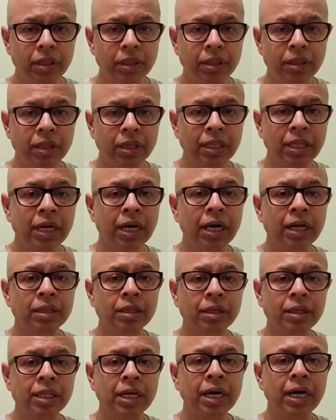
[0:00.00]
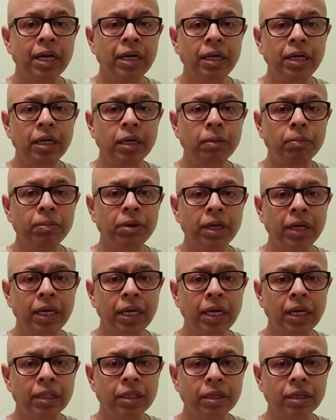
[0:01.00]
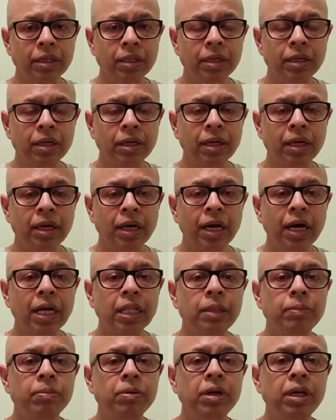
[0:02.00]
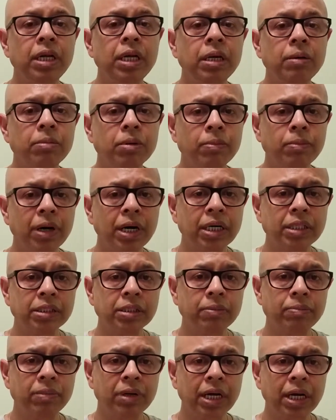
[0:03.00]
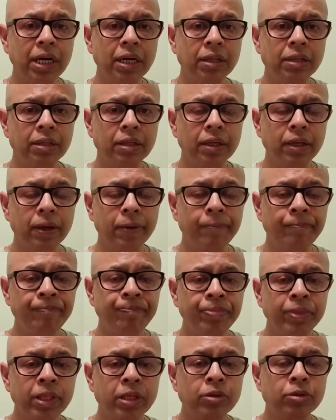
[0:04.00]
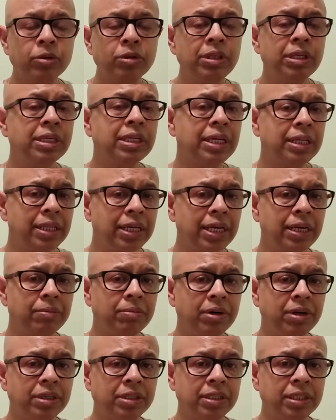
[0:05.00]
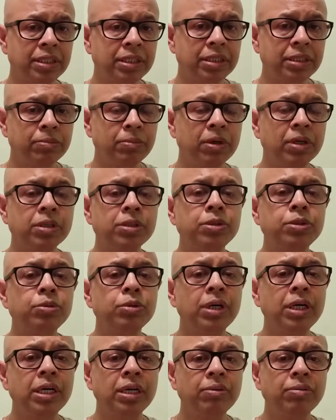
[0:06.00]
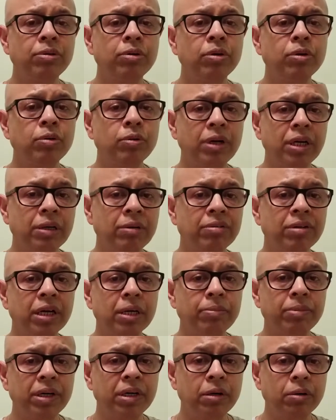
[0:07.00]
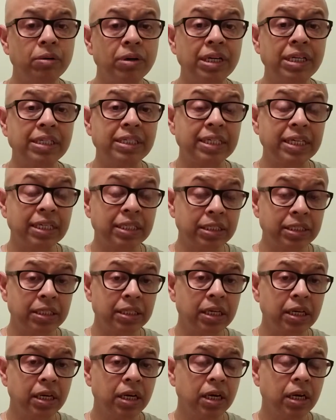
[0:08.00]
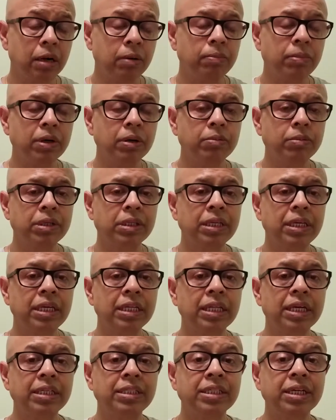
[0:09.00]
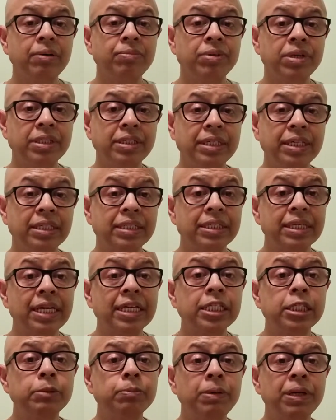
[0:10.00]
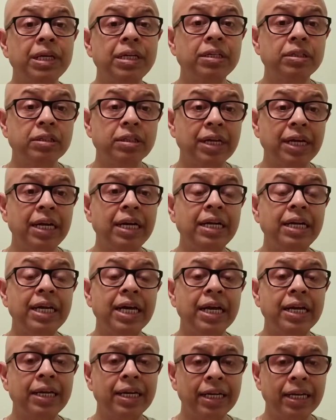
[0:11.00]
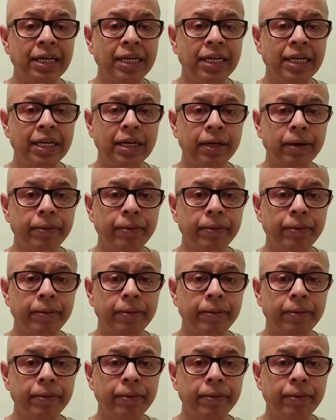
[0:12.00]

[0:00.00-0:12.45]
tada tada niyam etat atmaneva basam nayat. So these are three verses, verse 24, 25 and 26 of Bhagavad Gita chapter 6 explains the entire technique.